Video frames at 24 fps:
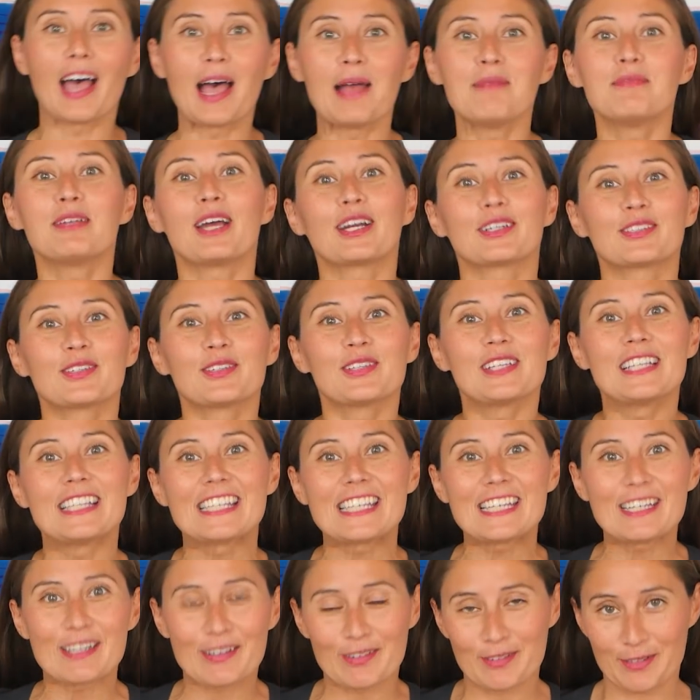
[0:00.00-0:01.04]
I'm Dr.
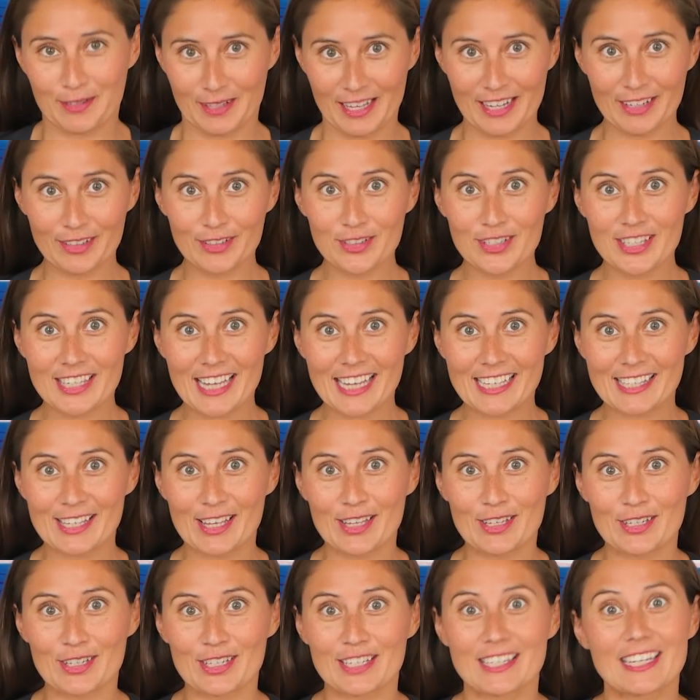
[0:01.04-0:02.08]
Lindsay Doe, clinical
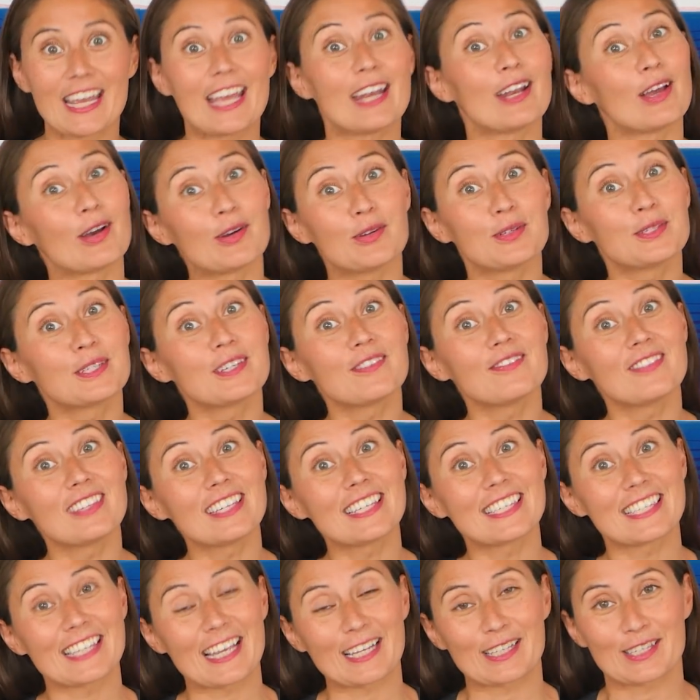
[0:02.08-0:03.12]
sexologist and host of
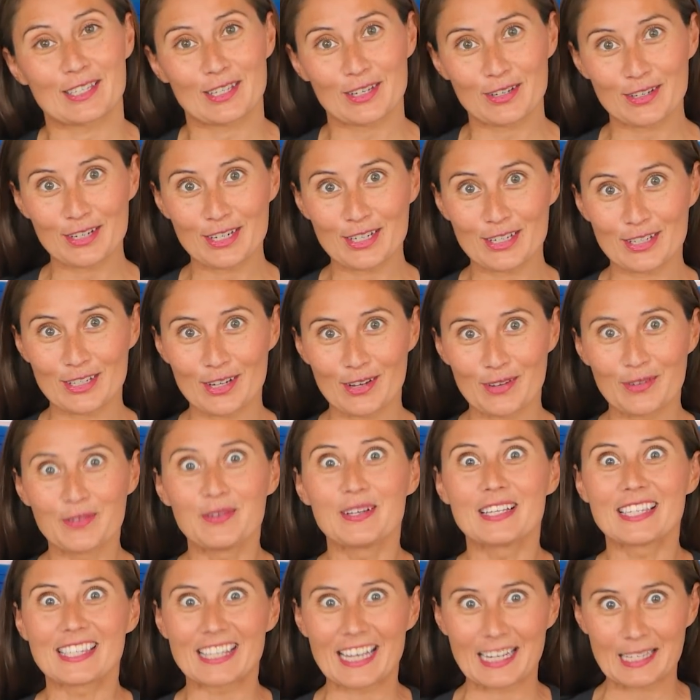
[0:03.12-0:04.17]
this sex curious
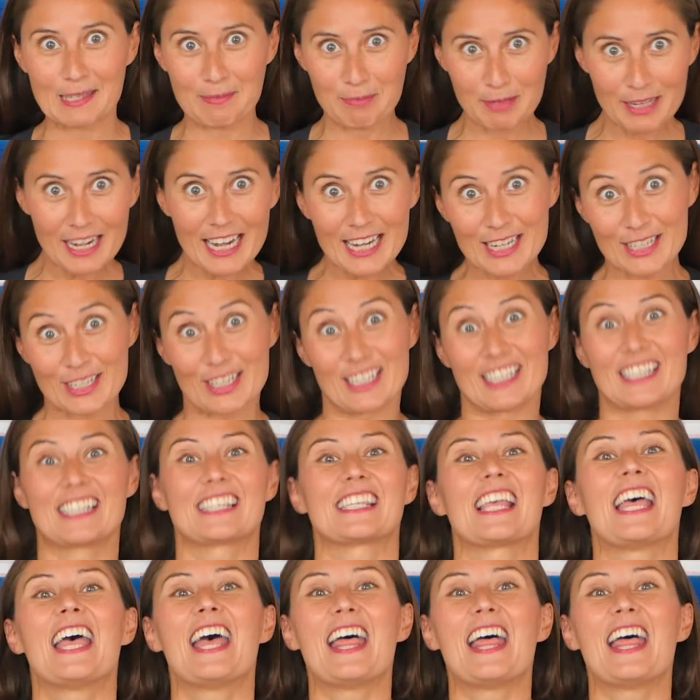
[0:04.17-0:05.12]
show, Sexplanations.